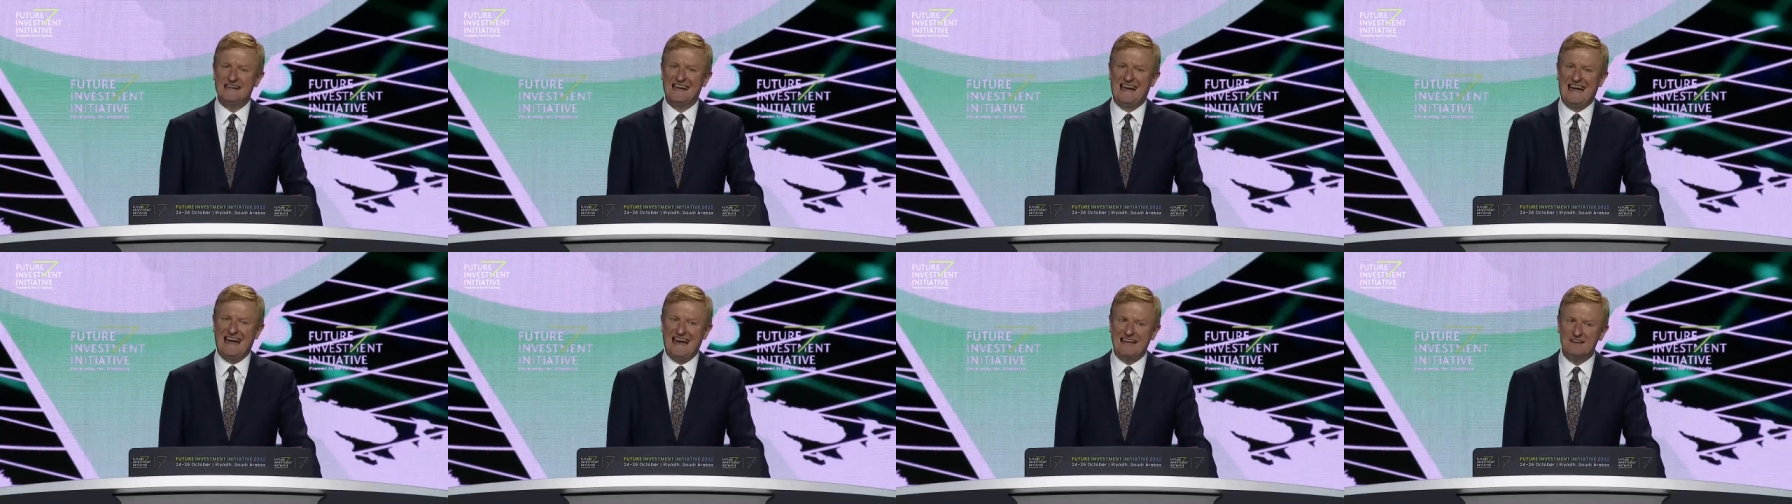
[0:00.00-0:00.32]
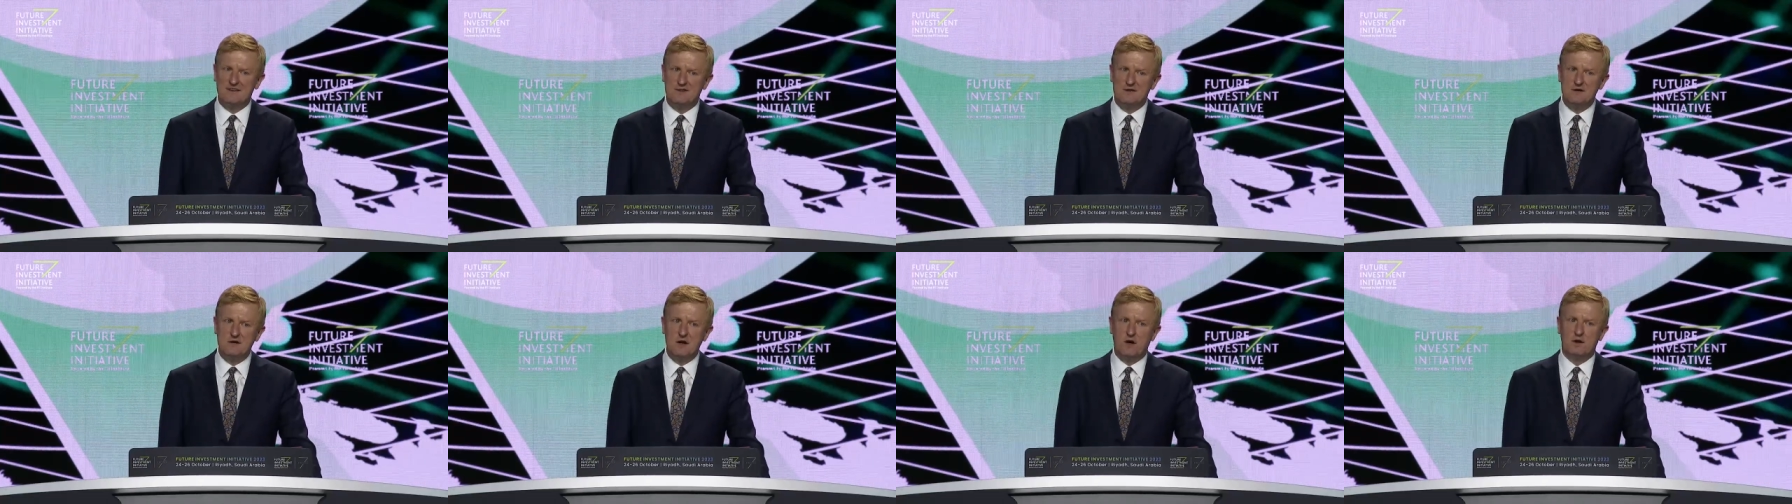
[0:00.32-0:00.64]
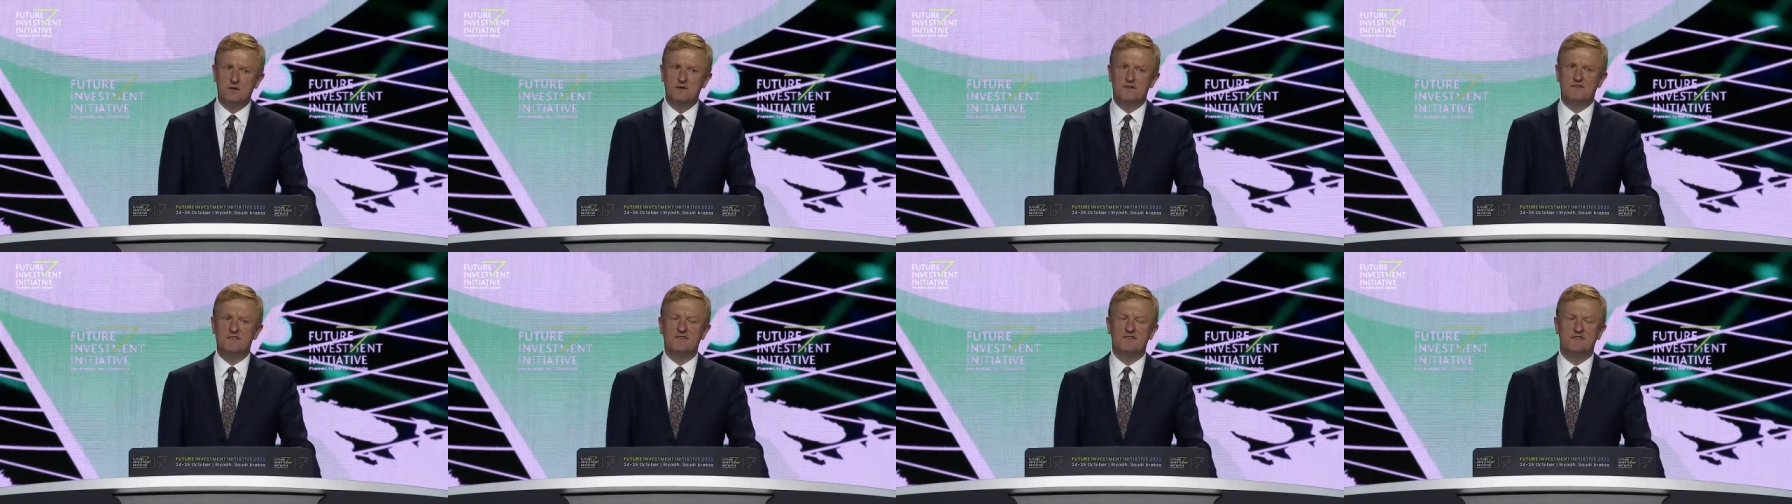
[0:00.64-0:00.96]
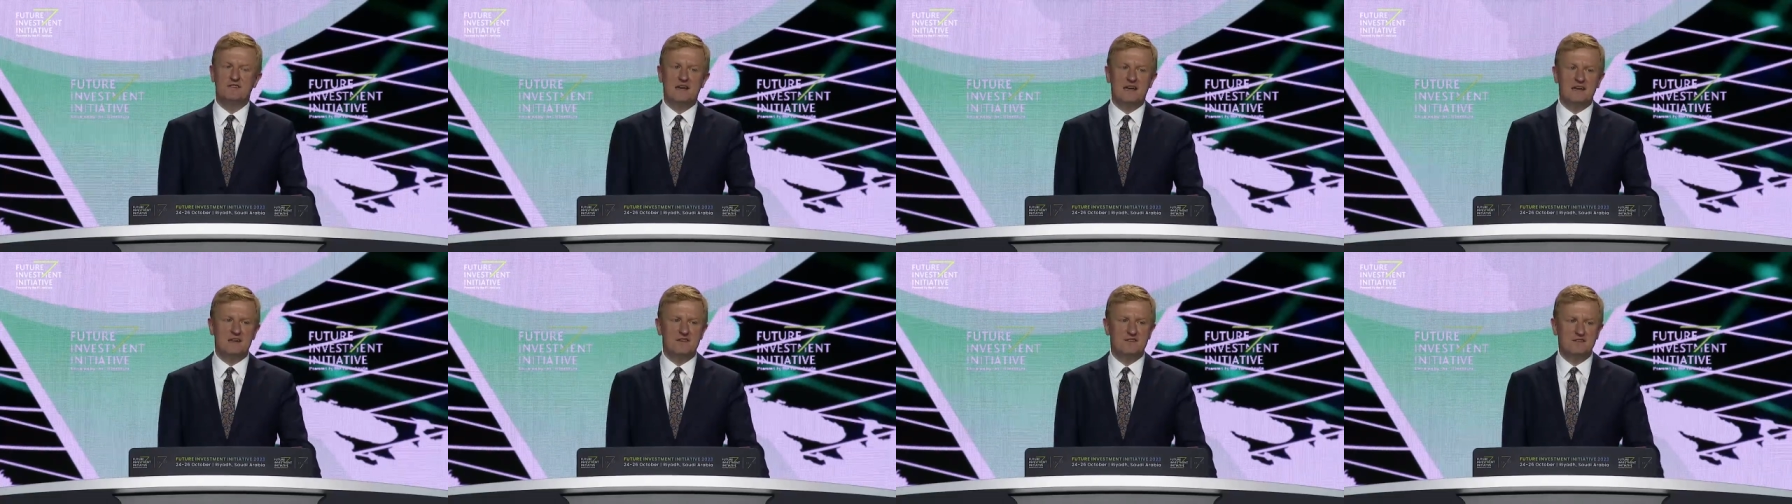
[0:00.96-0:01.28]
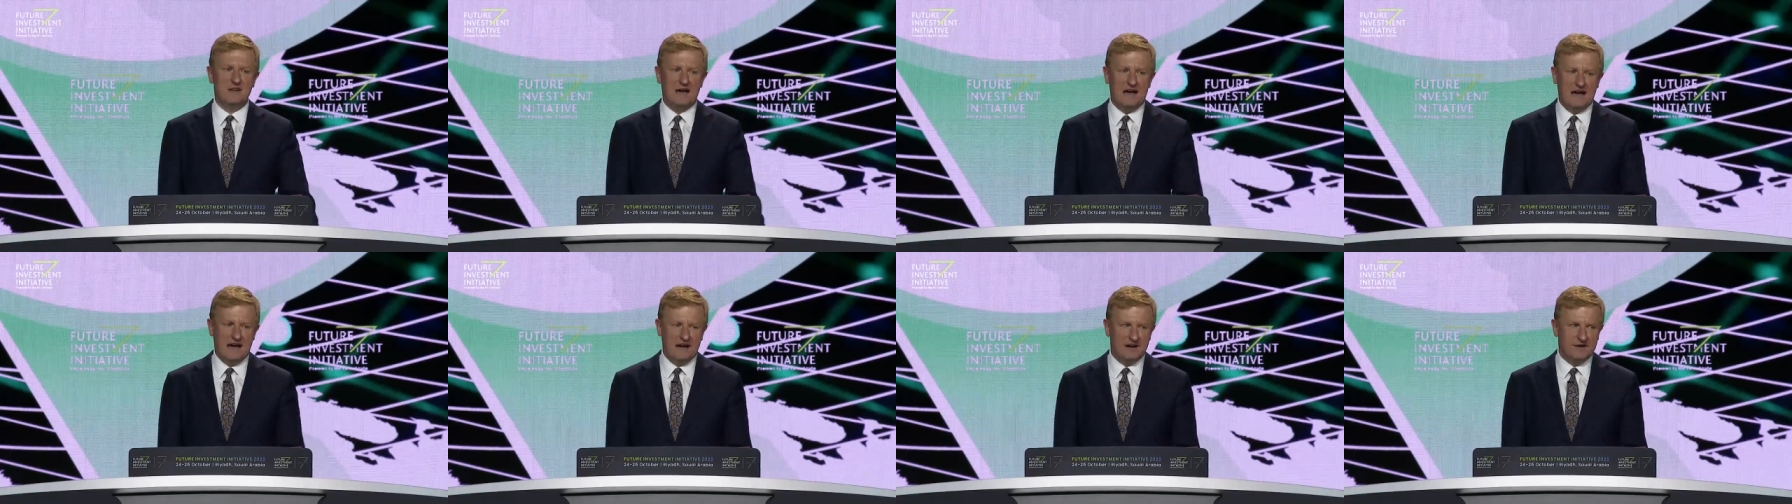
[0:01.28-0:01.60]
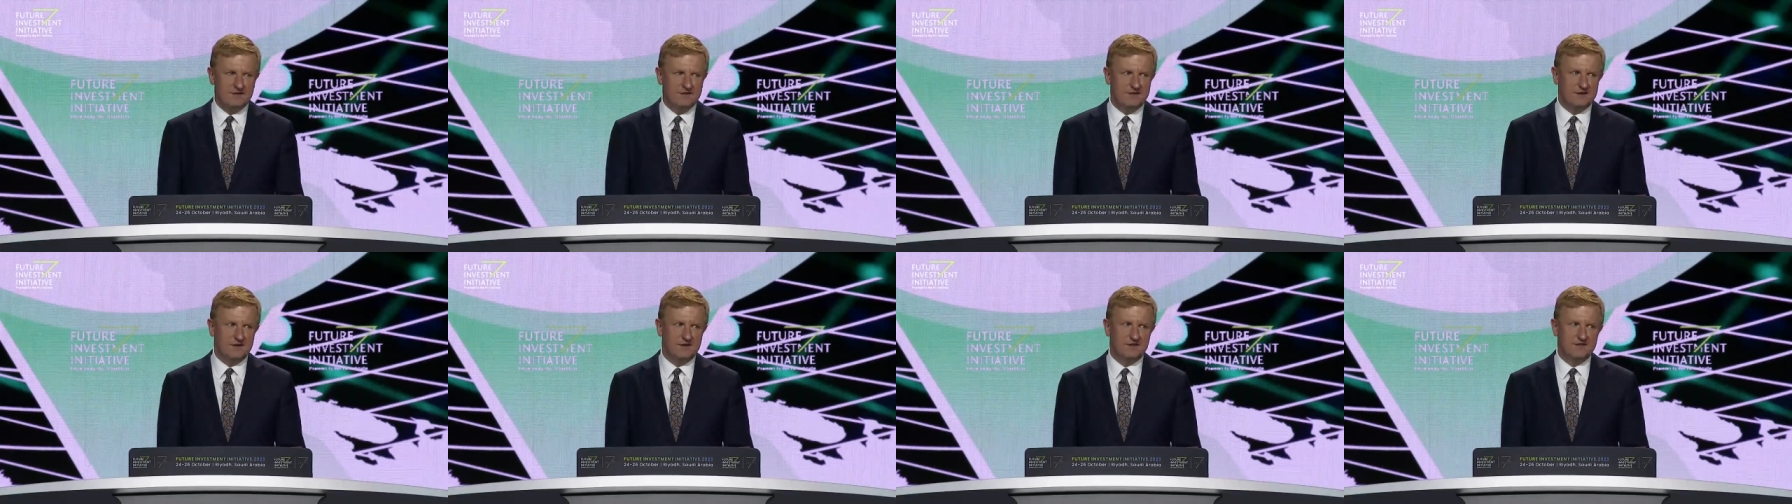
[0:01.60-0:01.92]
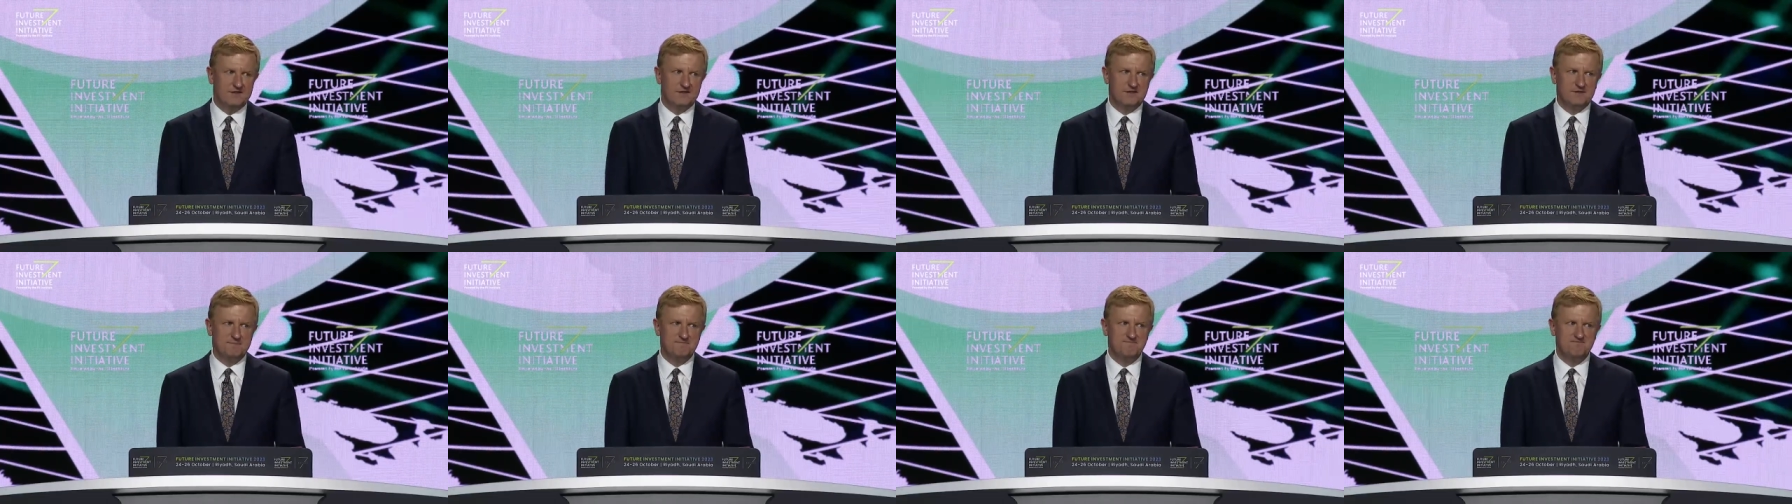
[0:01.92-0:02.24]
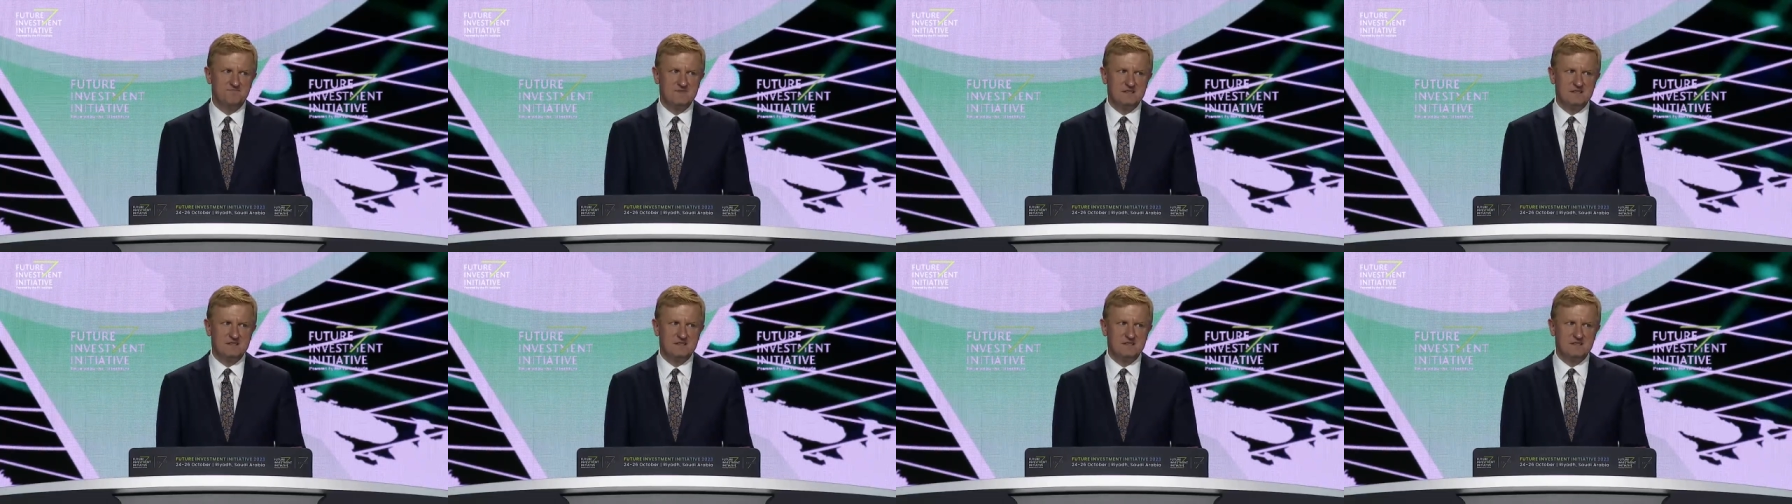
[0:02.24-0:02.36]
and non state actors.